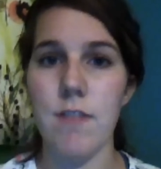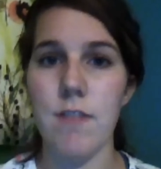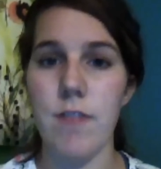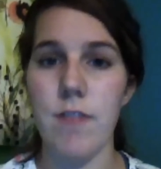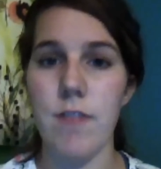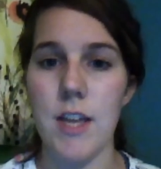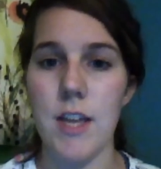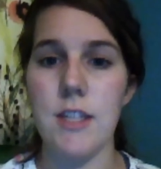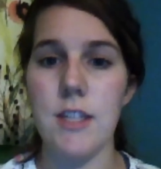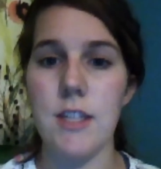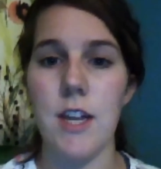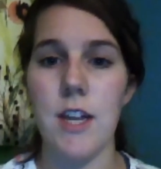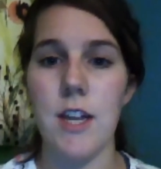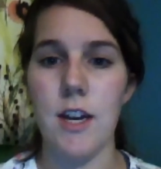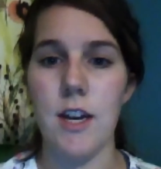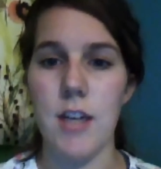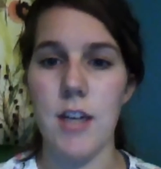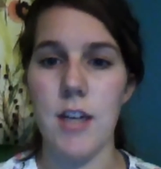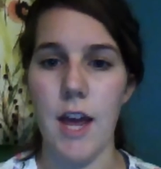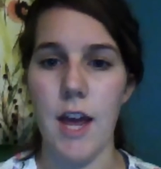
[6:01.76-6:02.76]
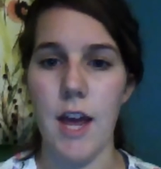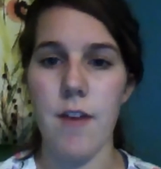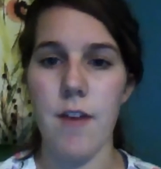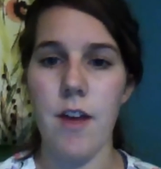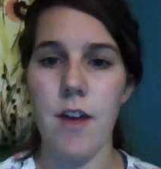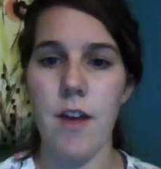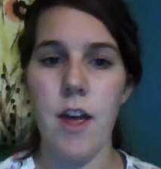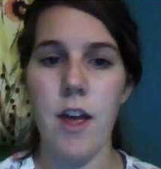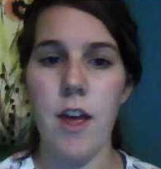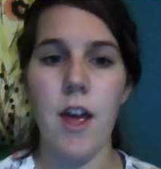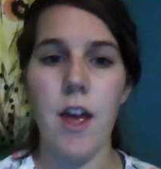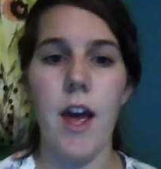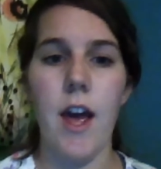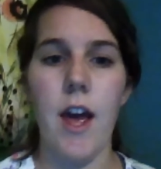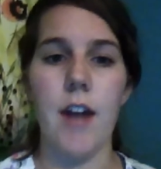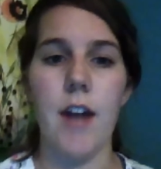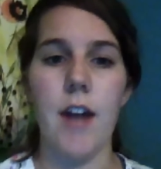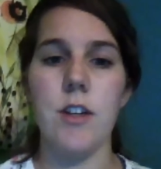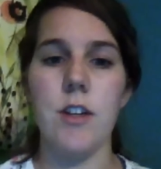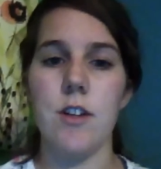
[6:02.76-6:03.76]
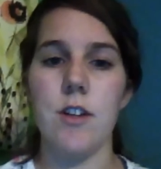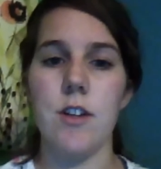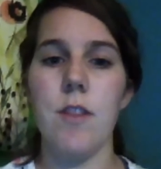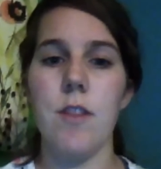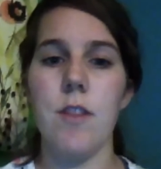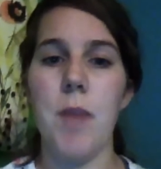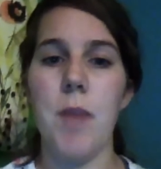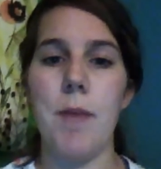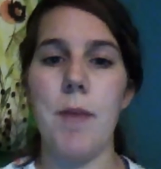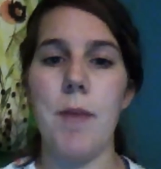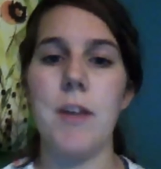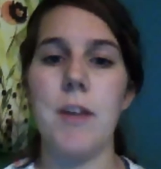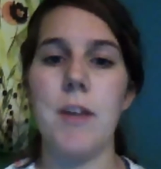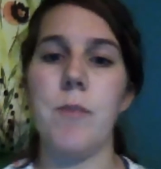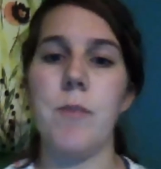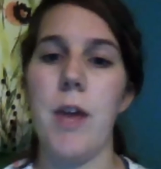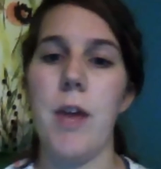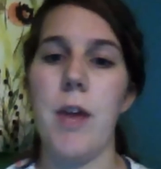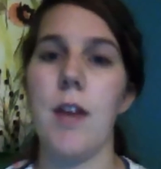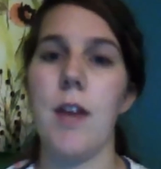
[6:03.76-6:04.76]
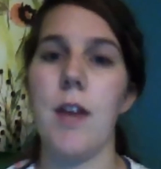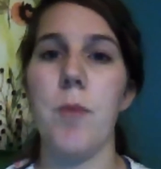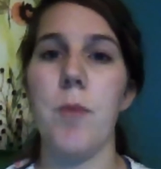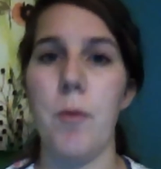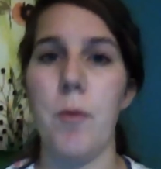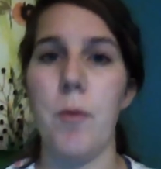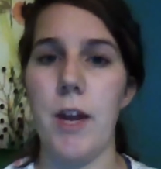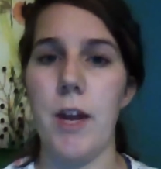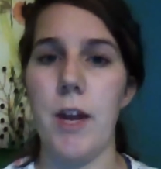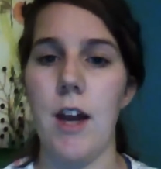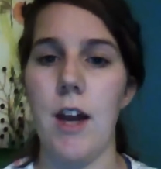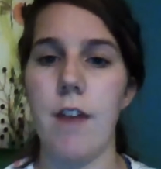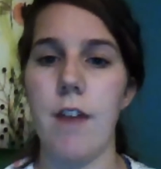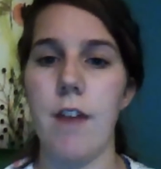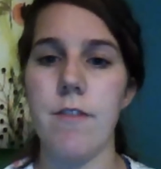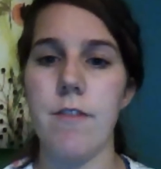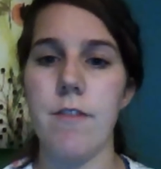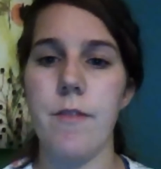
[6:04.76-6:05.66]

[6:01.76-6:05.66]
feeds in a day, and ensure the baby is peeing and pooping enough.